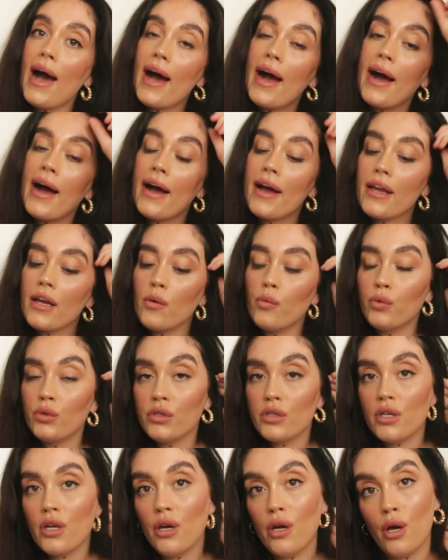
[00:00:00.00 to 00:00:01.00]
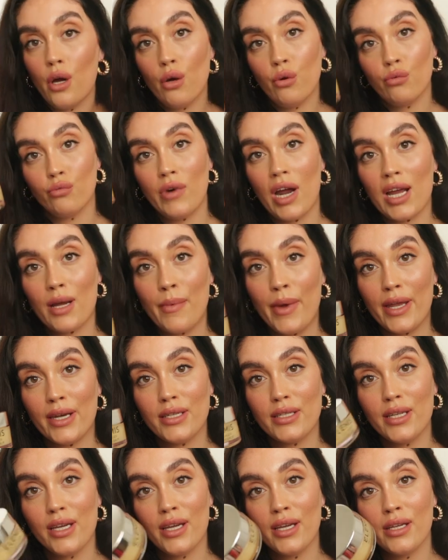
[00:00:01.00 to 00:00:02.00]
I would
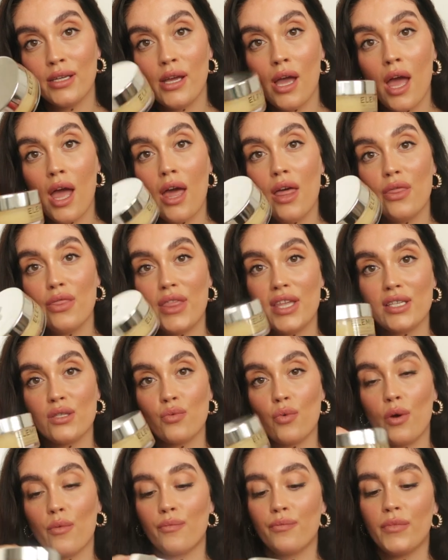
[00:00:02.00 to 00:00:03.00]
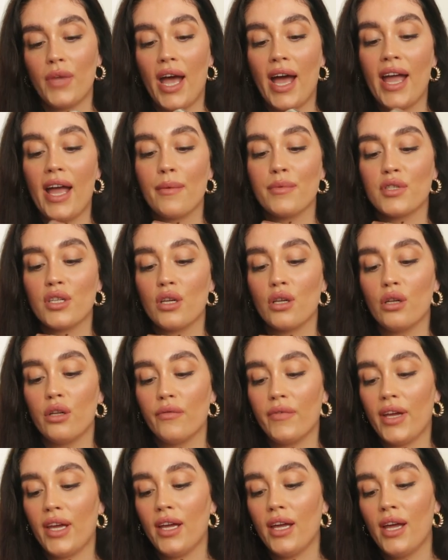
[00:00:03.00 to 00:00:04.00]
recommend this one. I absolutely
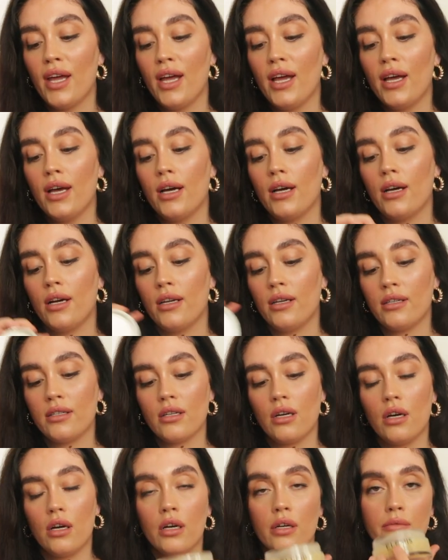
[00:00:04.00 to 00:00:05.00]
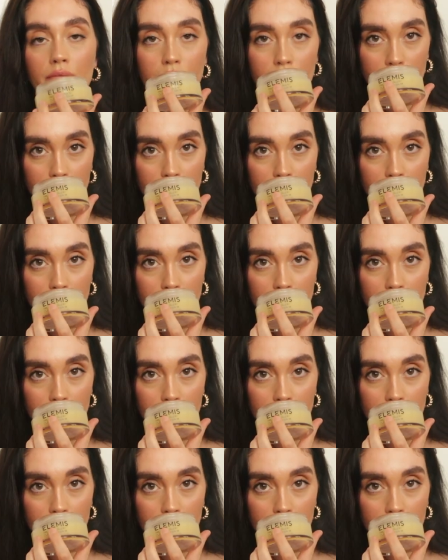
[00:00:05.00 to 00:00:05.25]
love it, and oh,